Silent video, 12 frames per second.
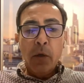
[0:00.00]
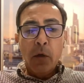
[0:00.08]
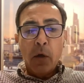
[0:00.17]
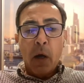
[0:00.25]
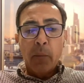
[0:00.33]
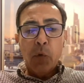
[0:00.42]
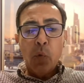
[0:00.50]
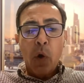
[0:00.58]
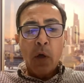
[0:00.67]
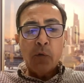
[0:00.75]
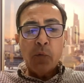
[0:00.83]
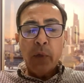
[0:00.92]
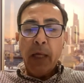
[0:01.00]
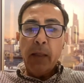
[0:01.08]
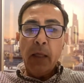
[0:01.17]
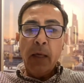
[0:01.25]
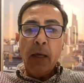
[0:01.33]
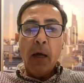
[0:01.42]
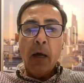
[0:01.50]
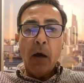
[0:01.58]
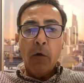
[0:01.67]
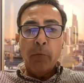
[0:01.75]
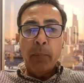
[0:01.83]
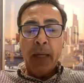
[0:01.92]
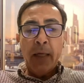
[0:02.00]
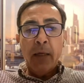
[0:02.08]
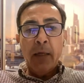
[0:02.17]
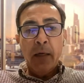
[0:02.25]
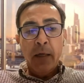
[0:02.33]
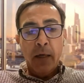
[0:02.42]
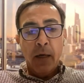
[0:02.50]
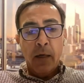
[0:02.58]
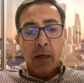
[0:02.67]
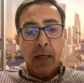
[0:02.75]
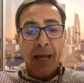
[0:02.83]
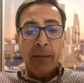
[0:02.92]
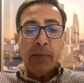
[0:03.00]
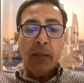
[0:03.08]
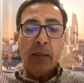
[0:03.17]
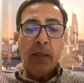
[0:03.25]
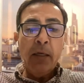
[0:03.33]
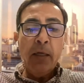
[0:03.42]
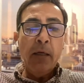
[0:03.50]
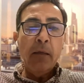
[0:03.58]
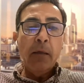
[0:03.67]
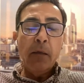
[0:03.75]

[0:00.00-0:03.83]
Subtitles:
come to us with the idea of making an absentee,